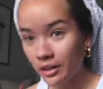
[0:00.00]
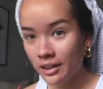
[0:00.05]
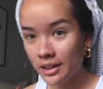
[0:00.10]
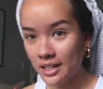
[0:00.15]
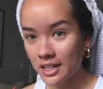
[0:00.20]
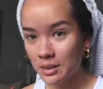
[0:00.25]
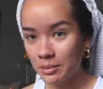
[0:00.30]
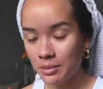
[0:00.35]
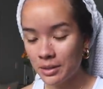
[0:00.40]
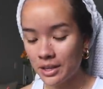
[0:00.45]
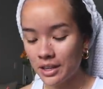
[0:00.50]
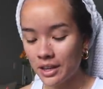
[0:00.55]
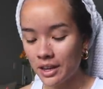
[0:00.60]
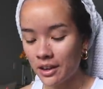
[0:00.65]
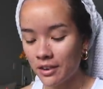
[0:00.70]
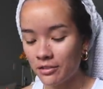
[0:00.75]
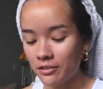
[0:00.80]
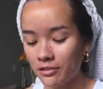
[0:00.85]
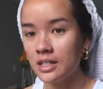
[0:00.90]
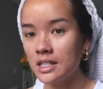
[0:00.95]
on
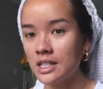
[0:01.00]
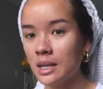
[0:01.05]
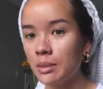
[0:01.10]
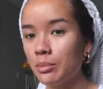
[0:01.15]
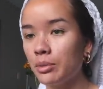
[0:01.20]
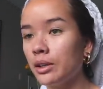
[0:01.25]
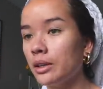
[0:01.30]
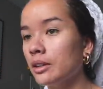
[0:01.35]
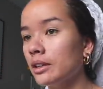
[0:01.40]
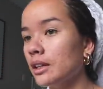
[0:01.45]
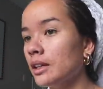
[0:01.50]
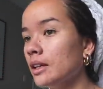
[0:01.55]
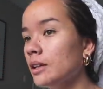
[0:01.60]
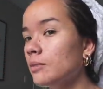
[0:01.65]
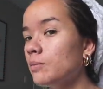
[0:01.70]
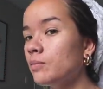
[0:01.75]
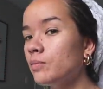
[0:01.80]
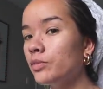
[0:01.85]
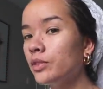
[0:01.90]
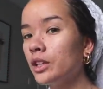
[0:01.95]
SPF separately.
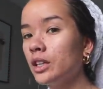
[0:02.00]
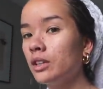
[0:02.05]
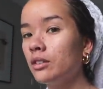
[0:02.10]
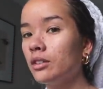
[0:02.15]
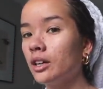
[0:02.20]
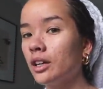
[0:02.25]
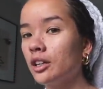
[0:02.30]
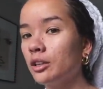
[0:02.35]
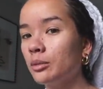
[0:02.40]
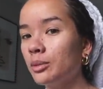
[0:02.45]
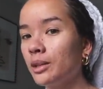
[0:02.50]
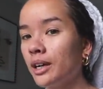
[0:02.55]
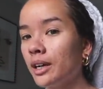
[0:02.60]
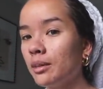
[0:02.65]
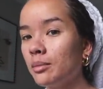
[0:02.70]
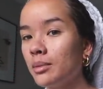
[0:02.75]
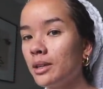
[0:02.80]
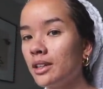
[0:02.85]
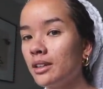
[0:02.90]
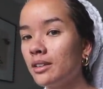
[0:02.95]
Look at Rocco
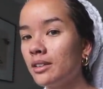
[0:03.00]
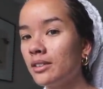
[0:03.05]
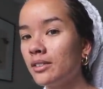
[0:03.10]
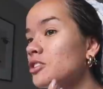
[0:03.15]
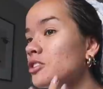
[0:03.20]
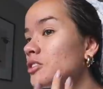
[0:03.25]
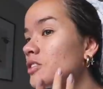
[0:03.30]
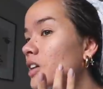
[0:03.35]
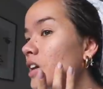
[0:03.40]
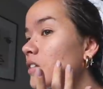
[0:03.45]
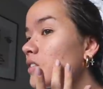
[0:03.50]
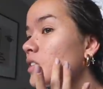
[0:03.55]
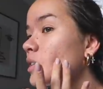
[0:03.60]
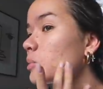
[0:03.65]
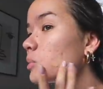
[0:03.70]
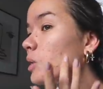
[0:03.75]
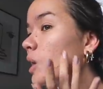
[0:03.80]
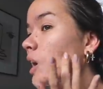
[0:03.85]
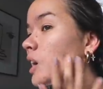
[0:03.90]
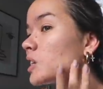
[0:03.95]
behind me just having a
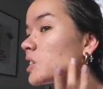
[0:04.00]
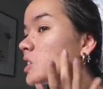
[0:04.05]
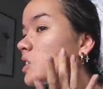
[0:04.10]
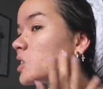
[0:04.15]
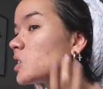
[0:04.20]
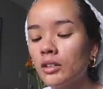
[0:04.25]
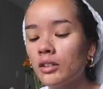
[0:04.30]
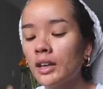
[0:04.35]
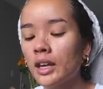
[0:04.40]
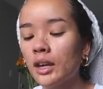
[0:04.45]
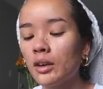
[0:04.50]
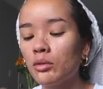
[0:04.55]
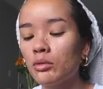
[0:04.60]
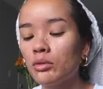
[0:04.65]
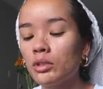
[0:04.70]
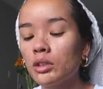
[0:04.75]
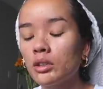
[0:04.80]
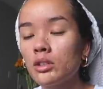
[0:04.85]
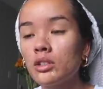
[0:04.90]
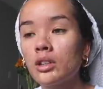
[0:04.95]
blast. Okay,
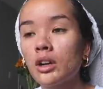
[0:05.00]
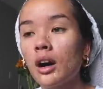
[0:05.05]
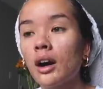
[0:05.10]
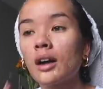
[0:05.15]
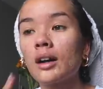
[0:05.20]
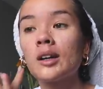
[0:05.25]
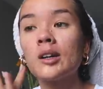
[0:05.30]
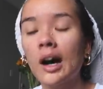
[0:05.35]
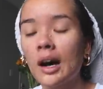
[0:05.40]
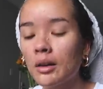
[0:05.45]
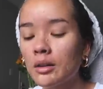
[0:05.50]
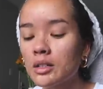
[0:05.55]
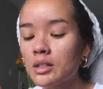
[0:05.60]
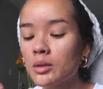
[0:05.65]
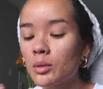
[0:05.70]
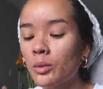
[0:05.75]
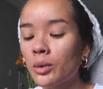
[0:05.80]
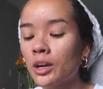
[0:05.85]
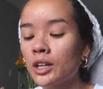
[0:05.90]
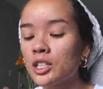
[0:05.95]
real talk. I
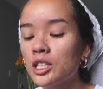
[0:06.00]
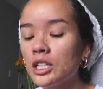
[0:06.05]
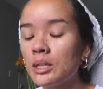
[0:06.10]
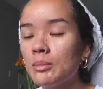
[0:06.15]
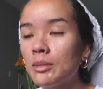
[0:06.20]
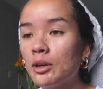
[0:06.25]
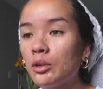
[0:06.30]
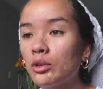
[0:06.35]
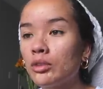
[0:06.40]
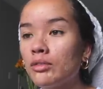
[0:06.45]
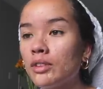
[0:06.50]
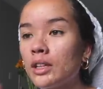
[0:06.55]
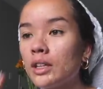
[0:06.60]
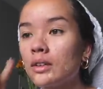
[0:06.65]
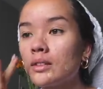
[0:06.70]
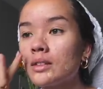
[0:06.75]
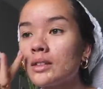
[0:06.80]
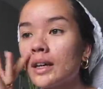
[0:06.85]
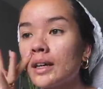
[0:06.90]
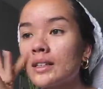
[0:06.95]
was watching my old
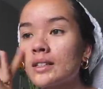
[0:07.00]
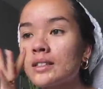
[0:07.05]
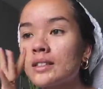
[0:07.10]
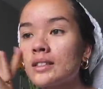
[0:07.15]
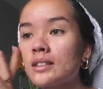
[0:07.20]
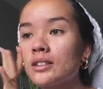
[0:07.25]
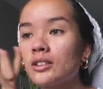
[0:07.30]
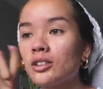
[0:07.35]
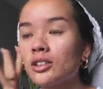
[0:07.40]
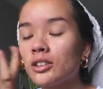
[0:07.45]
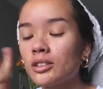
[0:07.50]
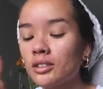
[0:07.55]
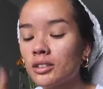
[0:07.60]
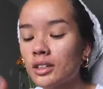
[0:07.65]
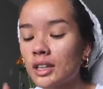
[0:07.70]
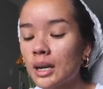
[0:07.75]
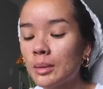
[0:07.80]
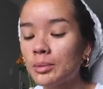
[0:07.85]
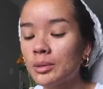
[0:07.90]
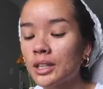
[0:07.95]
videos last, or
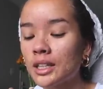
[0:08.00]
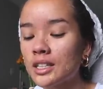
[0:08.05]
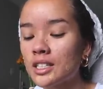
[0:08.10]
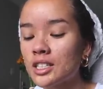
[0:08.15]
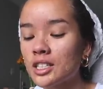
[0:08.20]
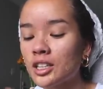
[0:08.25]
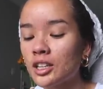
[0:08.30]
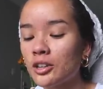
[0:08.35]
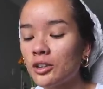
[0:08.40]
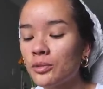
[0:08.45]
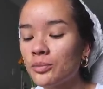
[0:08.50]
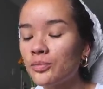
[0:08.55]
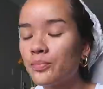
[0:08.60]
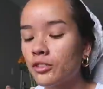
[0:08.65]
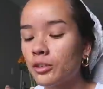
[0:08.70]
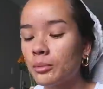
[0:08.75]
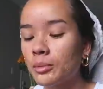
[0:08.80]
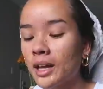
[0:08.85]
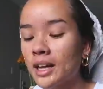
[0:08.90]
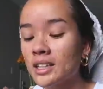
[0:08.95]
a couple nights ago,
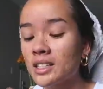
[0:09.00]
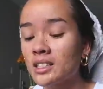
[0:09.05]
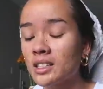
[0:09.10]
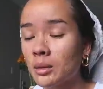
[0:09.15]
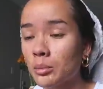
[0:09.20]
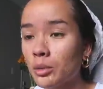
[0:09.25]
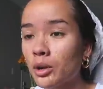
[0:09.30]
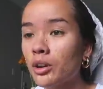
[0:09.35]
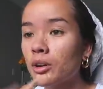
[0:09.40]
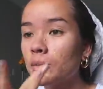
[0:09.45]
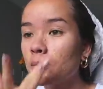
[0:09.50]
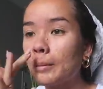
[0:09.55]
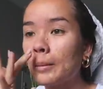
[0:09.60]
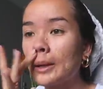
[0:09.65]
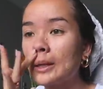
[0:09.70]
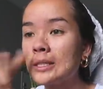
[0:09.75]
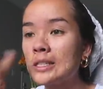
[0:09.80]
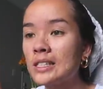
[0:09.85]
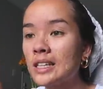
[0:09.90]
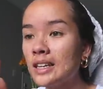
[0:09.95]
from last summer.
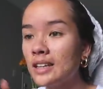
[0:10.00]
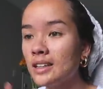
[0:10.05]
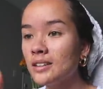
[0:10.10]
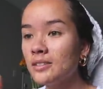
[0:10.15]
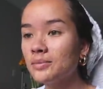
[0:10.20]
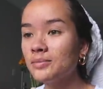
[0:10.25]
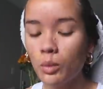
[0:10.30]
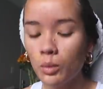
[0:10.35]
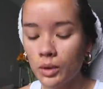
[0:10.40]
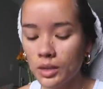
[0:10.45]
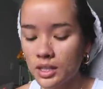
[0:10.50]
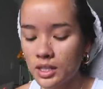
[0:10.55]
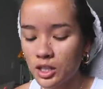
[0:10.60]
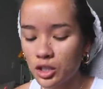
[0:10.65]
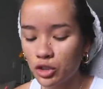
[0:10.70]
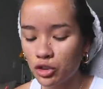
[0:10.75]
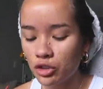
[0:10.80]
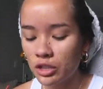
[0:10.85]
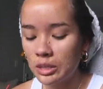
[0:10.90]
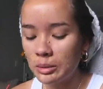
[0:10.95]
My skin was
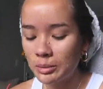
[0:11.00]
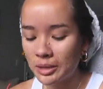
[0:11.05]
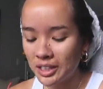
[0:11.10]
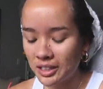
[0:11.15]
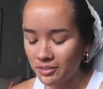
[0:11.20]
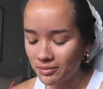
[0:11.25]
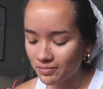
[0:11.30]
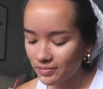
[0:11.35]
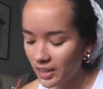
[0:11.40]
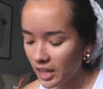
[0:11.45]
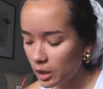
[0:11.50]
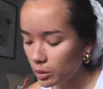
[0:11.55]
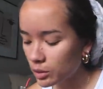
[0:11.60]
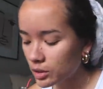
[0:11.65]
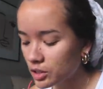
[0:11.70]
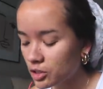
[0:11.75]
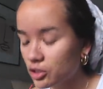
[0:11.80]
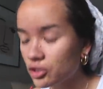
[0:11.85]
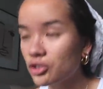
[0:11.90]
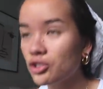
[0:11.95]
dreamy. It
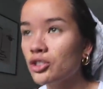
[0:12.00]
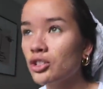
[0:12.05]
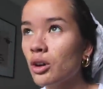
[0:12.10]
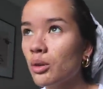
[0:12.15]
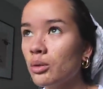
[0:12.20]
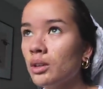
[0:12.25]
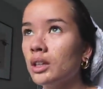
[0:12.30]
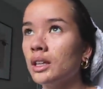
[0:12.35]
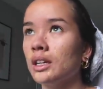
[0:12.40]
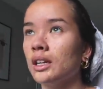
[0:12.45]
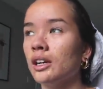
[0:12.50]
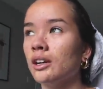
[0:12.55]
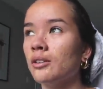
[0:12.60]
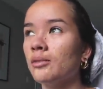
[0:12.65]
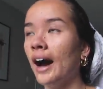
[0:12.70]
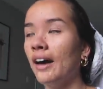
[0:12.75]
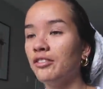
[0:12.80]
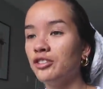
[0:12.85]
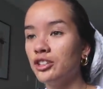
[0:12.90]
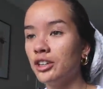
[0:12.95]
was so clear
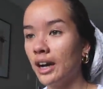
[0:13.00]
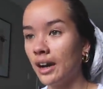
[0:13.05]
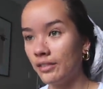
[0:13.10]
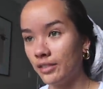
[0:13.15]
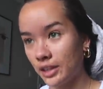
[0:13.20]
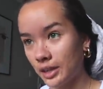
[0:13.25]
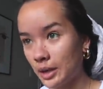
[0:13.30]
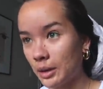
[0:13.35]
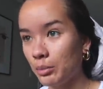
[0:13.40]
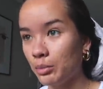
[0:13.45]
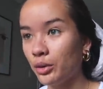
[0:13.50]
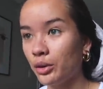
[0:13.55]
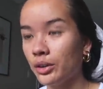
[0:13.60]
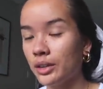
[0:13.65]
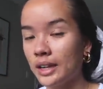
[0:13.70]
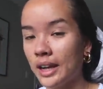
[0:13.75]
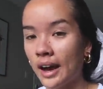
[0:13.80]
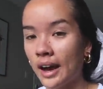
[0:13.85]
after having broken